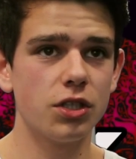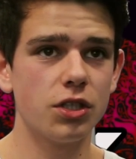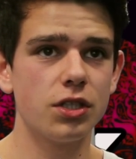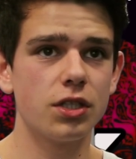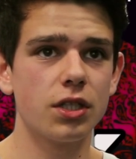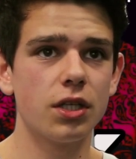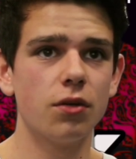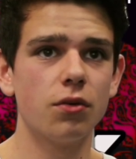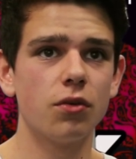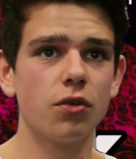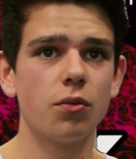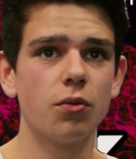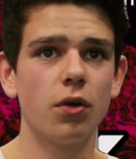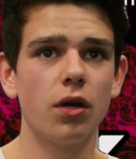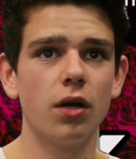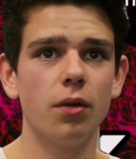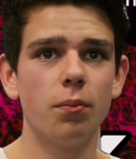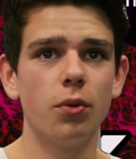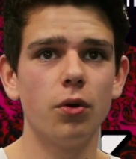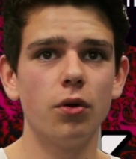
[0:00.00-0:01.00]
skills
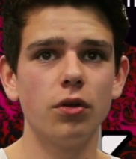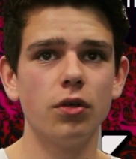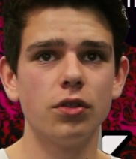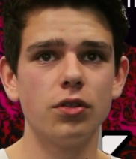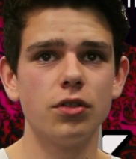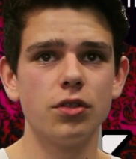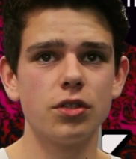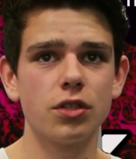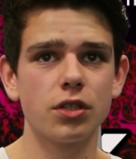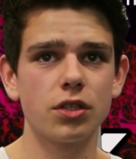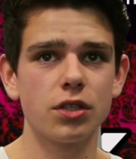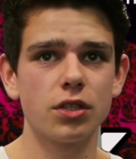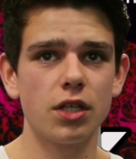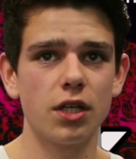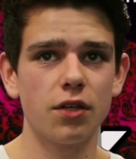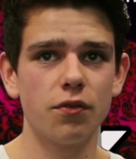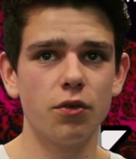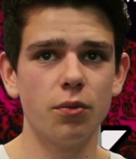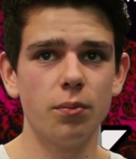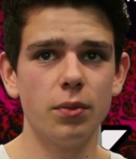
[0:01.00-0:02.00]
were important to
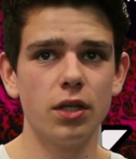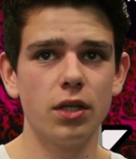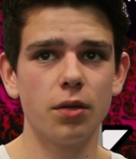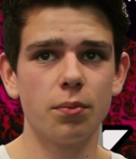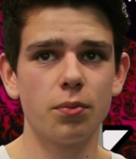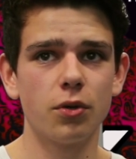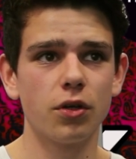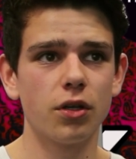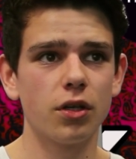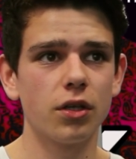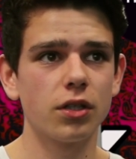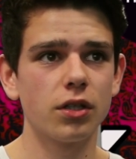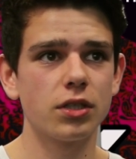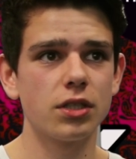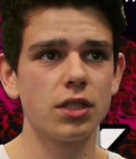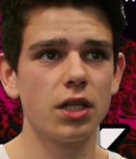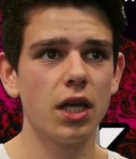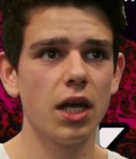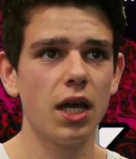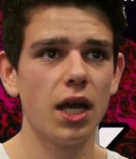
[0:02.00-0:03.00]
successful media
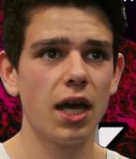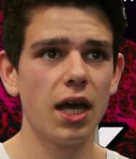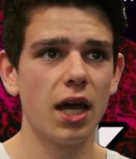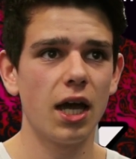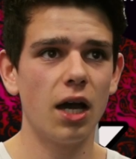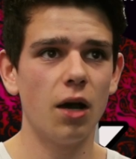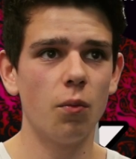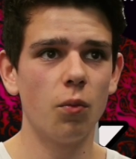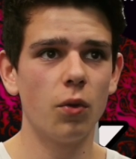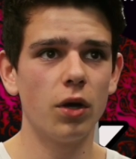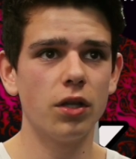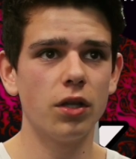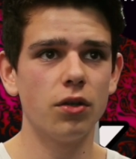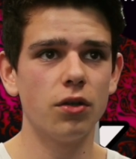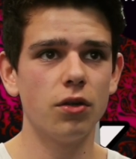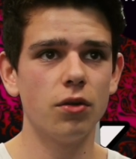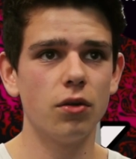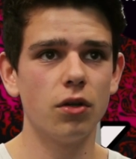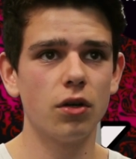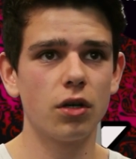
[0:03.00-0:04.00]
products, and when
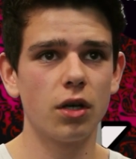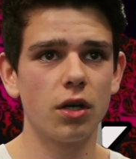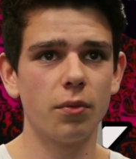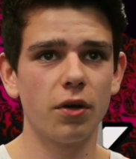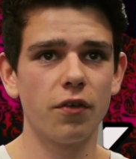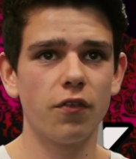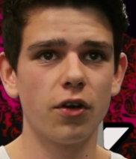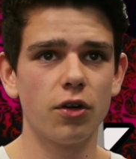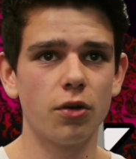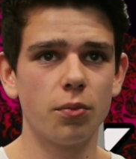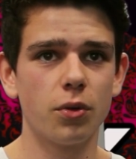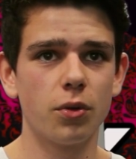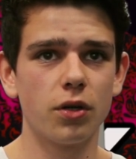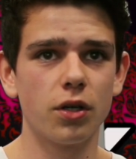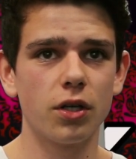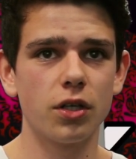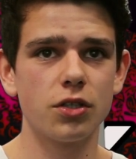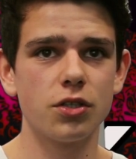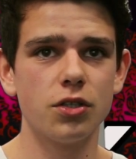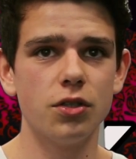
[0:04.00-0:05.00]
you look at my final
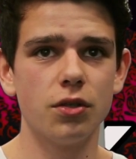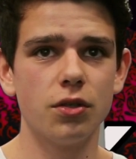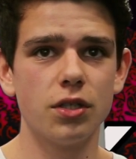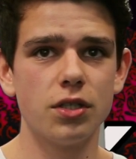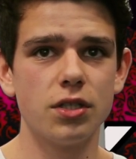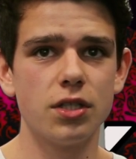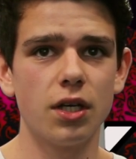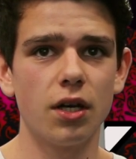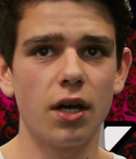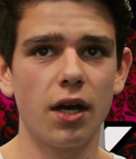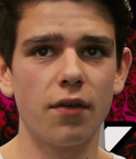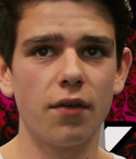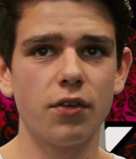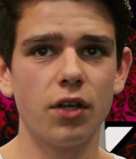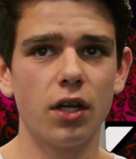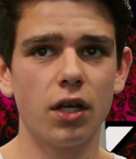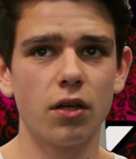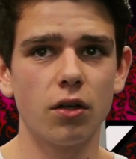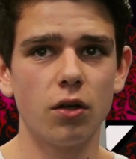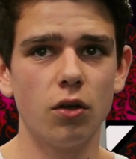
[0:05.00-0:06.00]
products, you can see I have
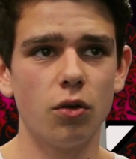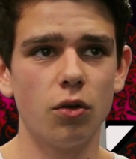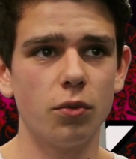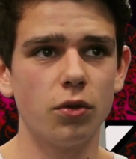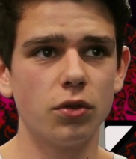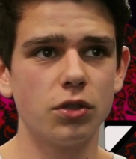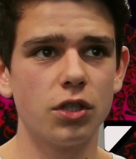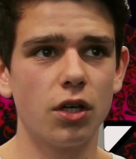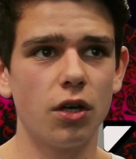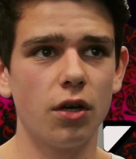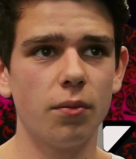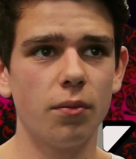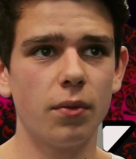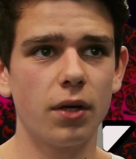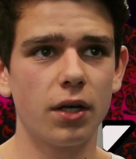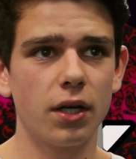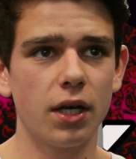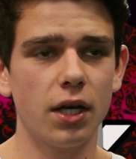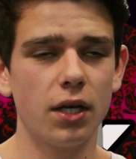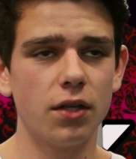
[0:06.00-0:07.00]
taken a lot more time
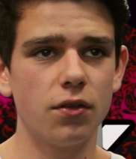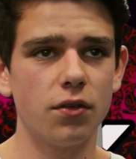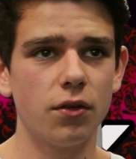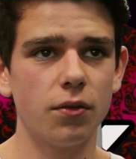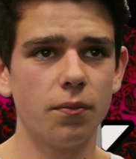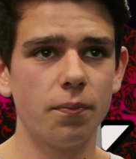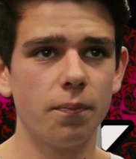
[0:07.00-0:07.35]
and care to